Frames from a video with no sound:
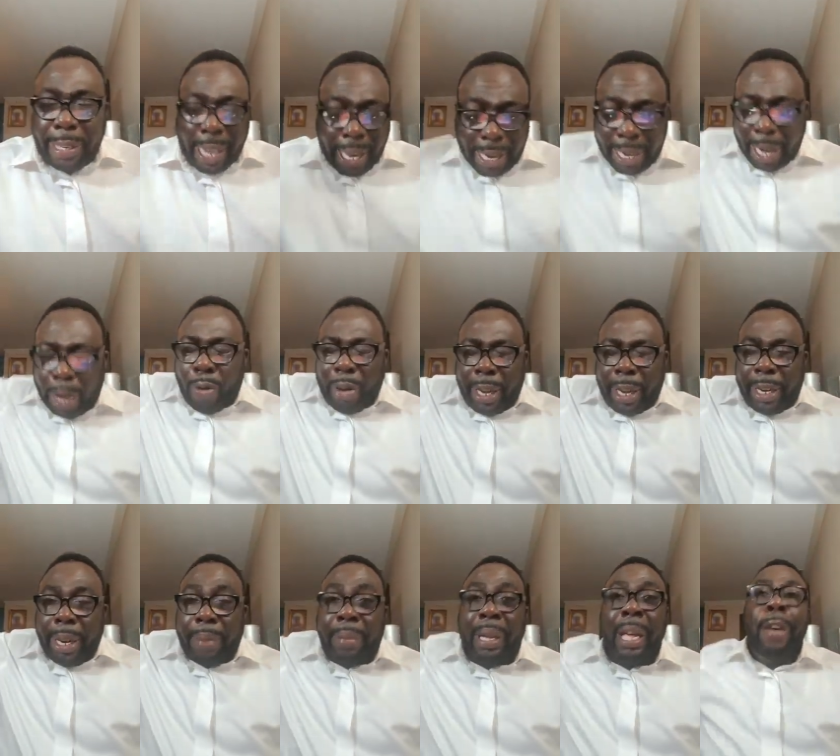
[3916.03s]
them,
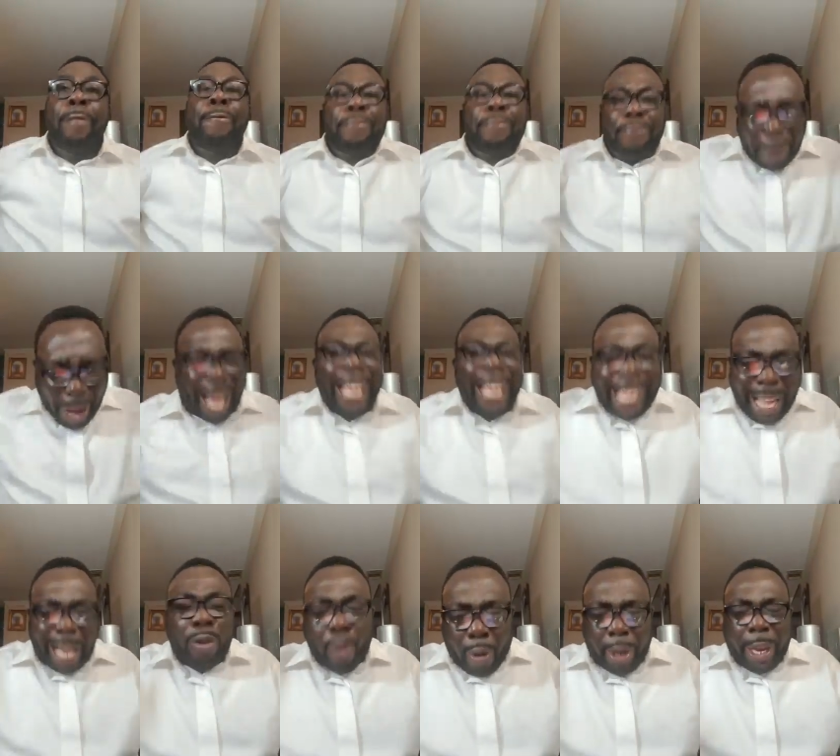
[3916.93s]
locate them.
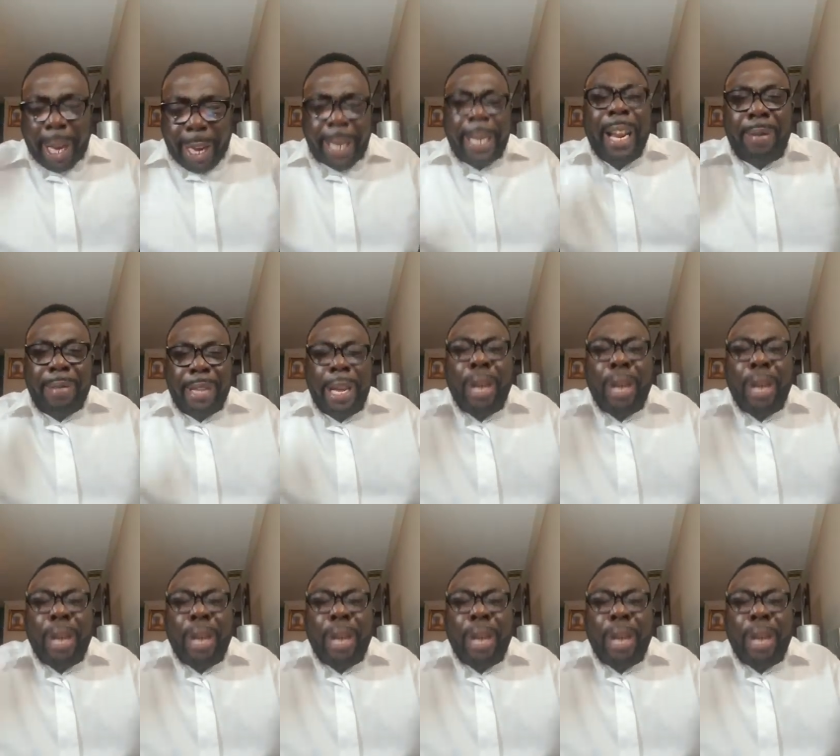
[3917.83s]
Fire, locate them.